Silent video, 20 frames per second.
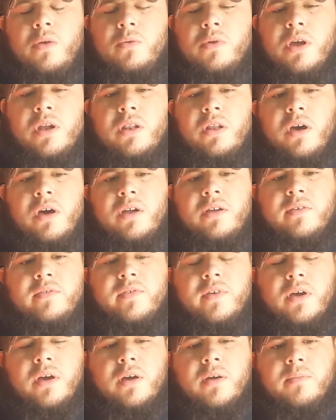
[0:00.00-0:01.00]
we've got a lot
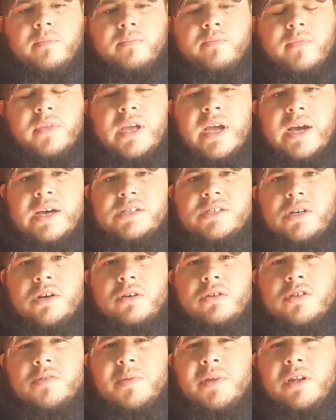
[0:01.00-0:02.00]
of um, guys and
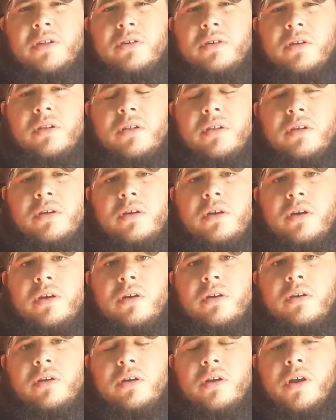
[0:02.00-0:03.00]
girls will be doing
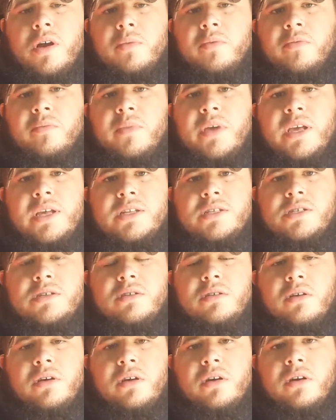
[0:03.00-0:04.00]
uh, a couple
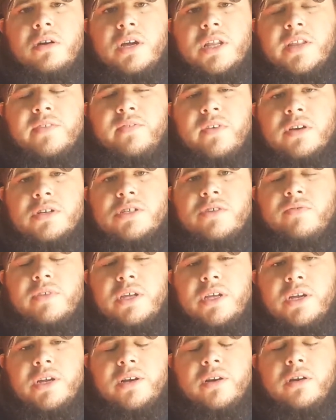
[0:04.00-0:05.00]
meets uh, at the first of the
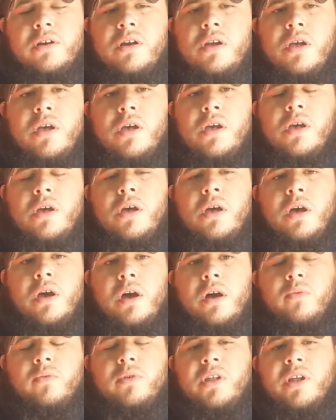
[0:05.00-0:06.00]
year. Uh,
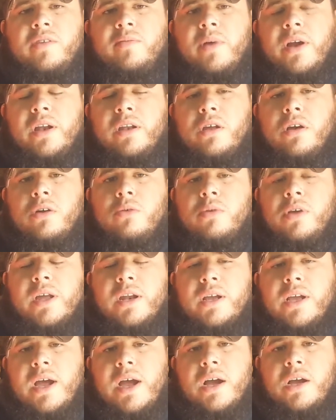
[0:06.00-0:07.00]
I want to let everybody know we got
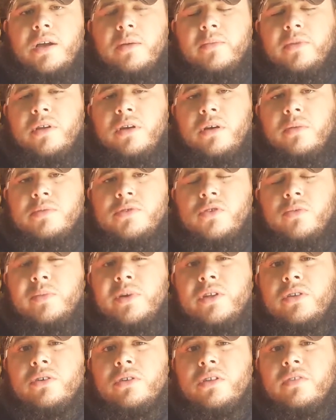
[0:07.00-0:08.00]
a guy coming up. It's going
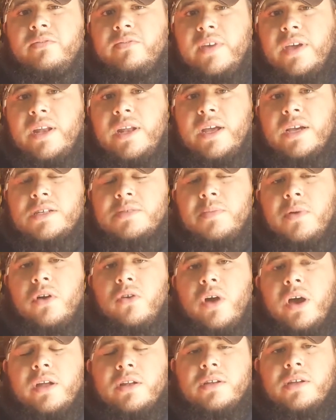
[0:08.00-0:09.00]
to be doing the Fit
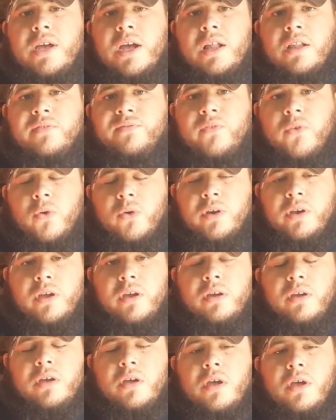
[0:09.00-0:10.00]
Expo out in
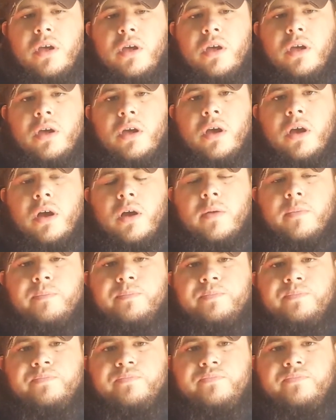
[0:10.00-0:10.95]
California. Um,